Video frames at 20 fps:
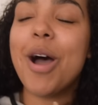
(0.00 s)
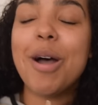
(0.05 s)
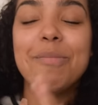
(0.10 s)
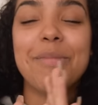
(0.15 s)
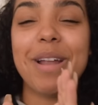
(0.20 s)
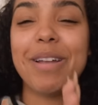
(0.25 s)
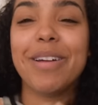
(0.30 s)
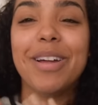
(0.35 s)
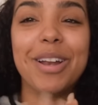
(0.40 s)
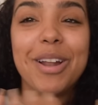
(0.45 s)
i'm
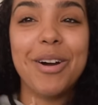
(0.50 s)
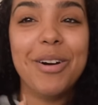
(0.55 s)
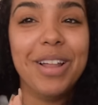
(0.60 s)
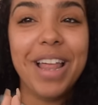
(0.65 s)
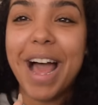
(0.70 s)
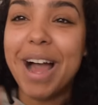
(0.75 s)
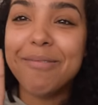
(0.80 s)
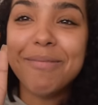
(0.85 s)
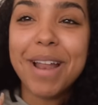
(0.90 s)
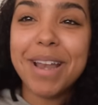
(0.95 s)
not even gonna go
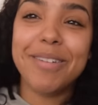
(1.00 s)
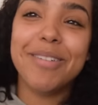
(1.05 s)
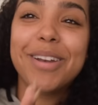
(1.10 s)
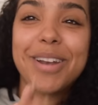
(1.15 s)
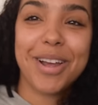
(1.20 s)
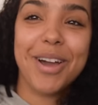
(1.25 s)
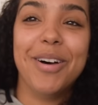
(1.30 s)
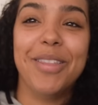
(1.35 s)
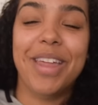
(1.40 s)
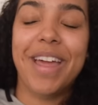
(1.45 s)
i'm not even
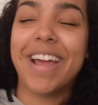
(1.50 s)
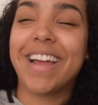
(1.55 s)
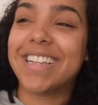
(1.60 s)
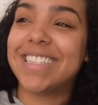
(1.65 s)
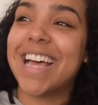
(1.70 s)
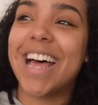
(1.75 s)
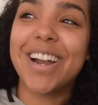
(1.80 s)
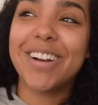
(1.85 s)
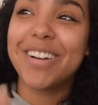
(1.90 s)
gonna go there because i